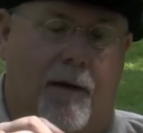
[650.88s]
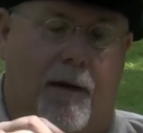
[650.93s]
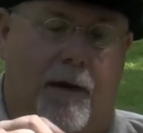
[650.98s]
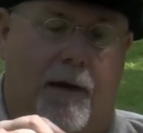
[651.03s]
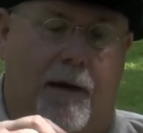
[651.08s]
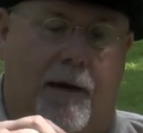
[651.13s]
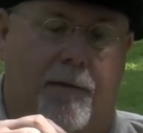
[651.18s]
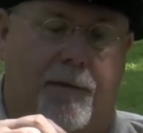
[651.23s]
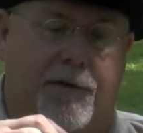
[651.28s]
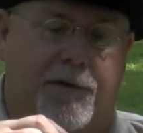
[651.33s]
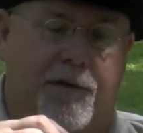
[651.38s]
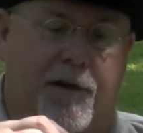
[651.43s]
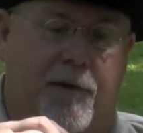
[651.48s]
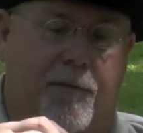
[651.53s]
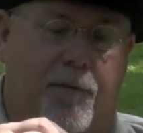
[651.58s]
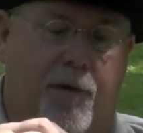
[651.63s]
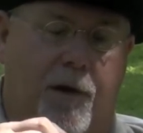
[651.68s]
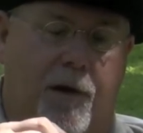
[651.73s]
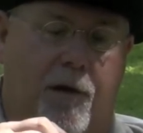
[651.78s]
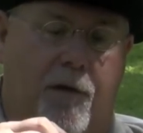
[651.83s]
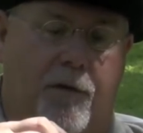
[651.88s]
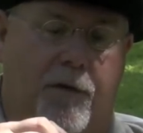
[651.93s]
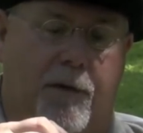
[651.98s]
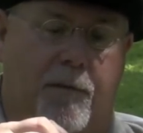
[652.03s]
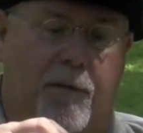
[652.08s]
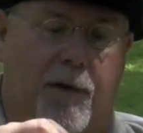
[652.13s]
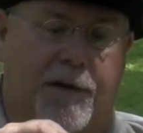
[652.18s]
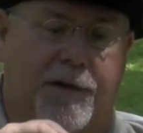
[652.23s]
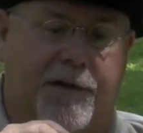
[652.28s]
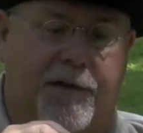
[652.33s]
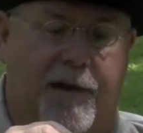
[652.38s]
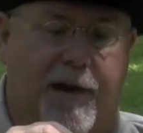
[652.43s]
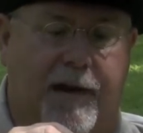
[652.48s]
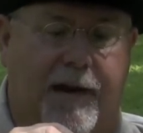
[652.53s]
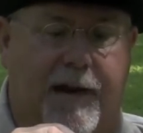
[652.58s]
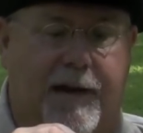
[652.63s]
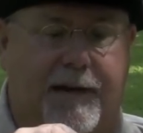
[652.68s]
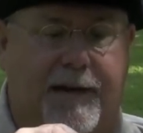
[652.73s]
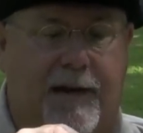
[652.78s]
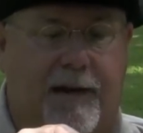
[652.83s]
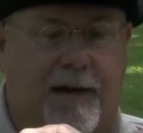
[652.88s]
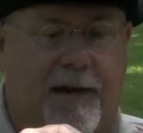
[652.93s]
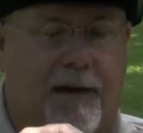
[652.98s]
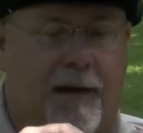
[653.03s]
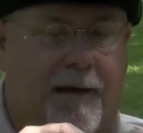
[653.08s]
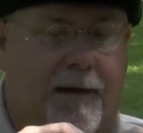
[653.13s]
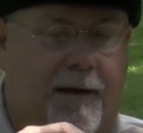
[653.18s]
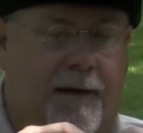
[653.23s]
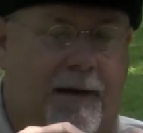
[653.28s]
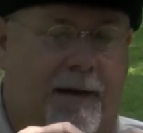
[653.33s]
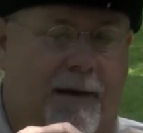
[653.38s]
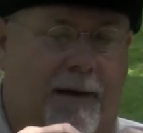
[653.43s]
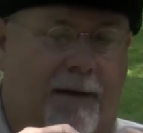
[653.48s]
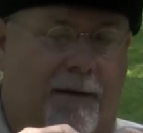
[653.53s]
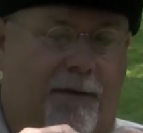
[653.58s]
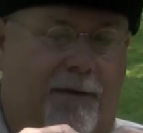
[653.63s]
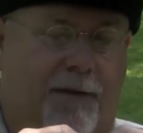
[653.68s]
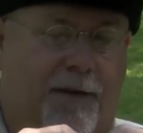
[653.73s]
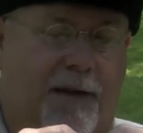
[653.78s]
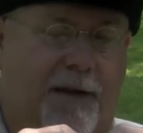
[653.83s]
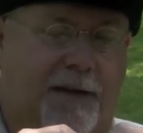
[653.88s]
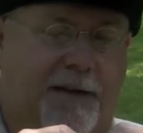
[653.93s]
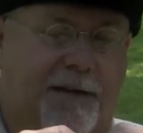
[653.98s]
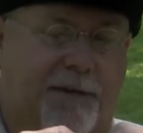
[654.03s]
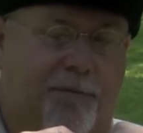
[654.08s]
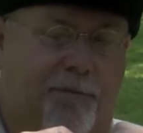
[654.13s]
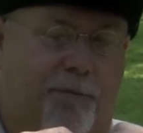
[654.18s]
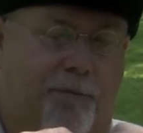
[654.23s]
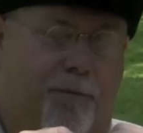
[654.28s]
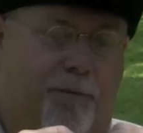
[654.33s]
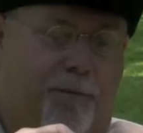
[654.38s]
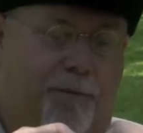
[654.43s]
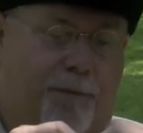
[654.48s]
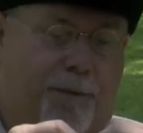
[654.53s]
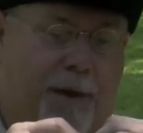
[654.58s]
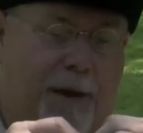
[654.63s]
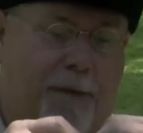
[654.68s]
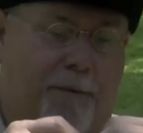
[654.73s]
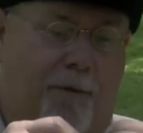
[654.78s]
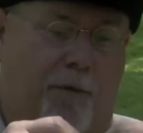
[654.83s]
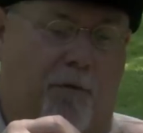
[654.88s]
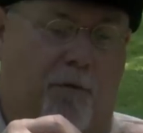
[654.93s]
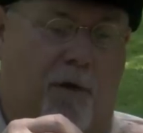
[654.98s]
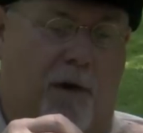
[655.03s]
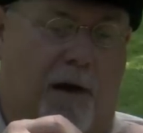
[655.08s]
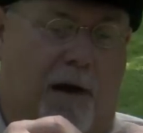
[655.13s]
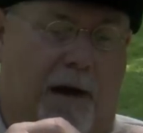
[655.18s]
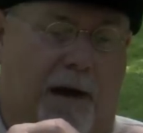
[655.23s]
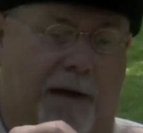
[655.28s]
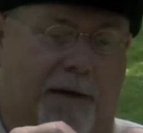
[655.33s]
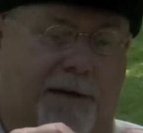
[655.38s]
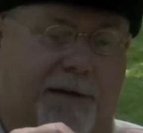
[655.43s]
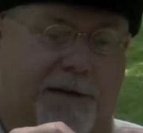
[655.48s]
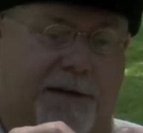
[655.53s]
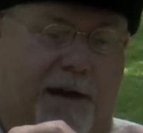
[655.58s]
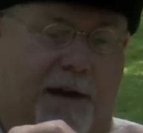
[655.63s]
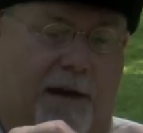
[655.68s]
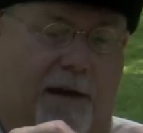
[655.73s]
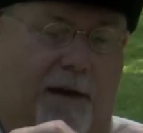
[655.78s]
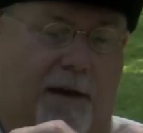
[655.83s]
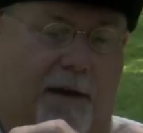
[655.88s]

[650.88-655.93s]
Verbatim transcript: and I'm just going to put it over the muzzle. Now I got to tell you, these paper wads,